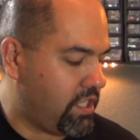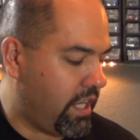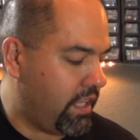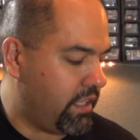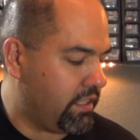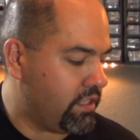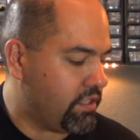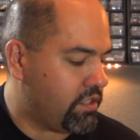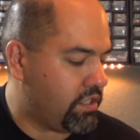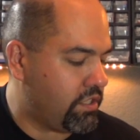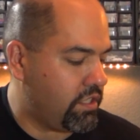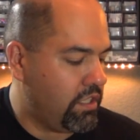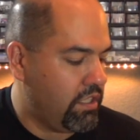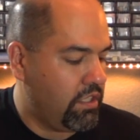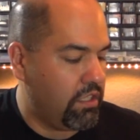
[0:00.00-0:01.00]
challenge.
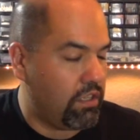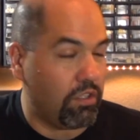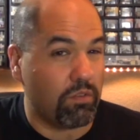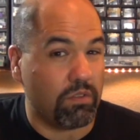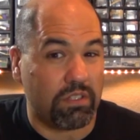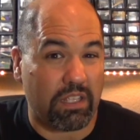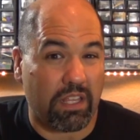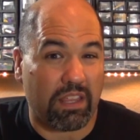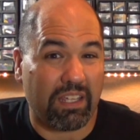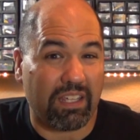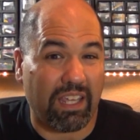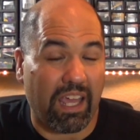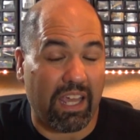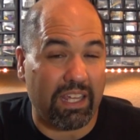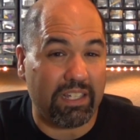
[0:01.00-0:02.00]
There was, I
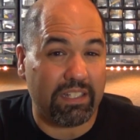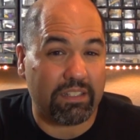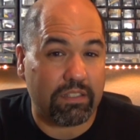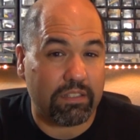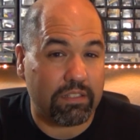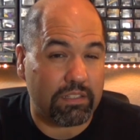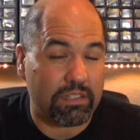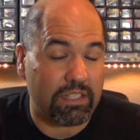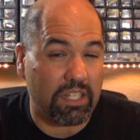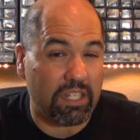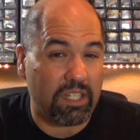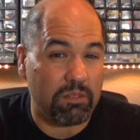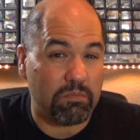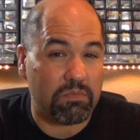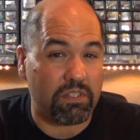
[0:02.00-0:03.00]
think, eight
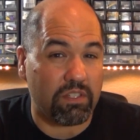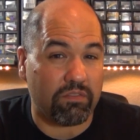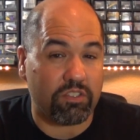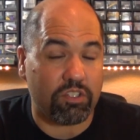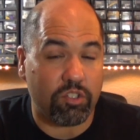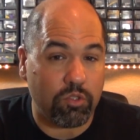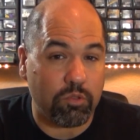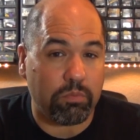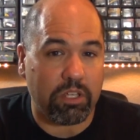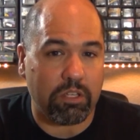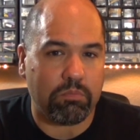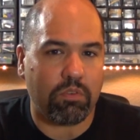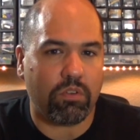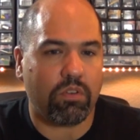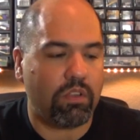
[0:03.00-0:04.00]
teams of two
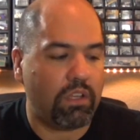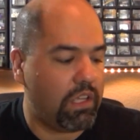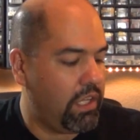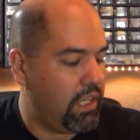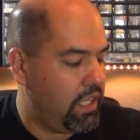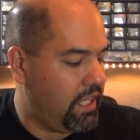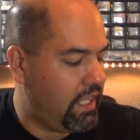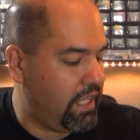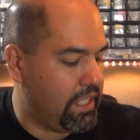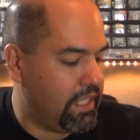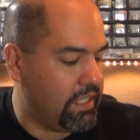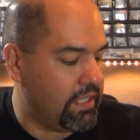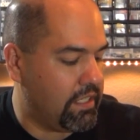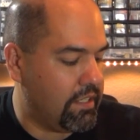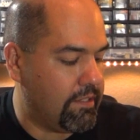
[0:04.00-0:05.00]
people,
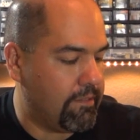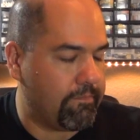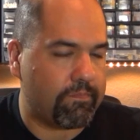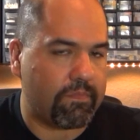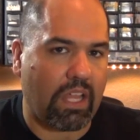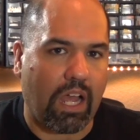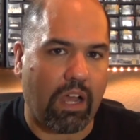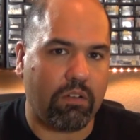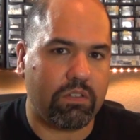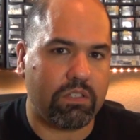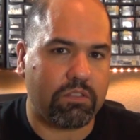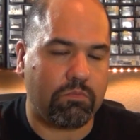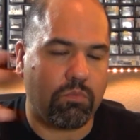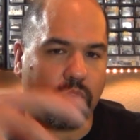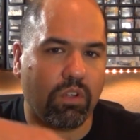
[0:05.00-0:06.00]
and um, I
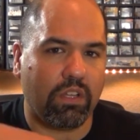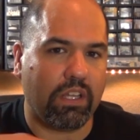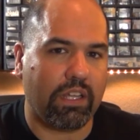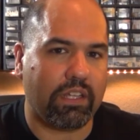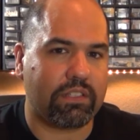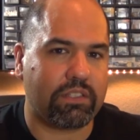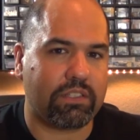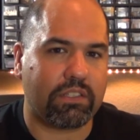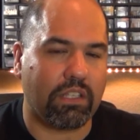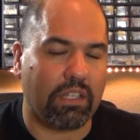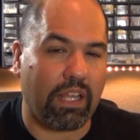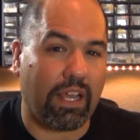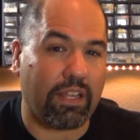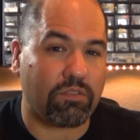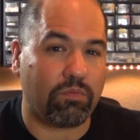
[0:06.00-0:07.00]
was more or less the
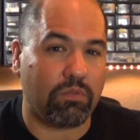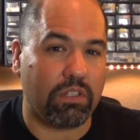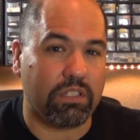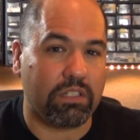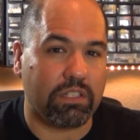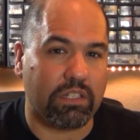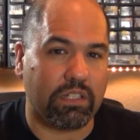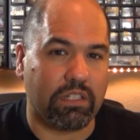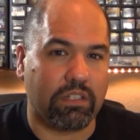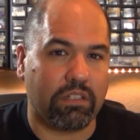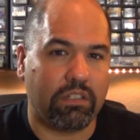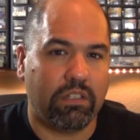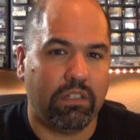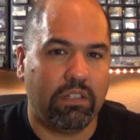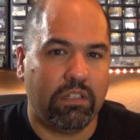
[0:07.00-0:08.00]
last one to
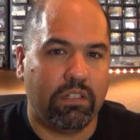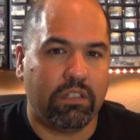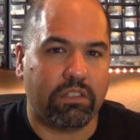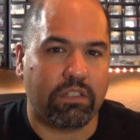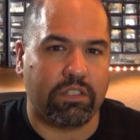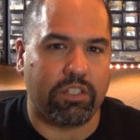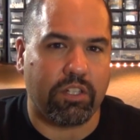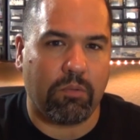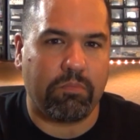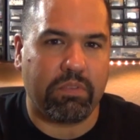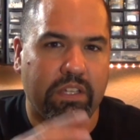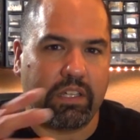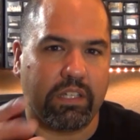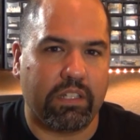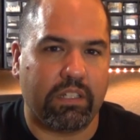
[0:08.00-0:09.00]
to jump
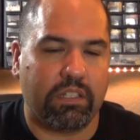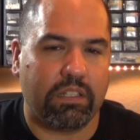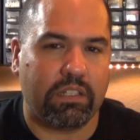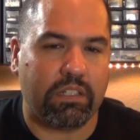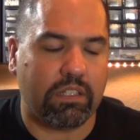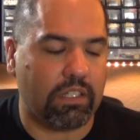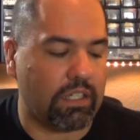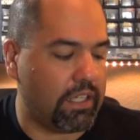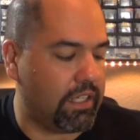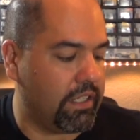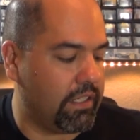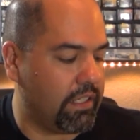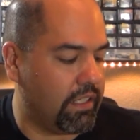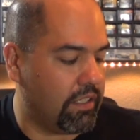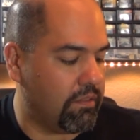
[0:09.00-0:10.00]
in.
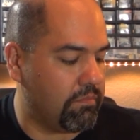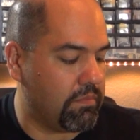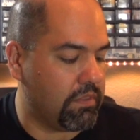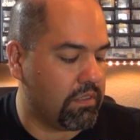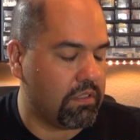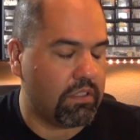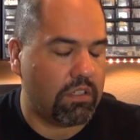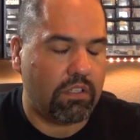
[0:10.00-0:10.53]
And um,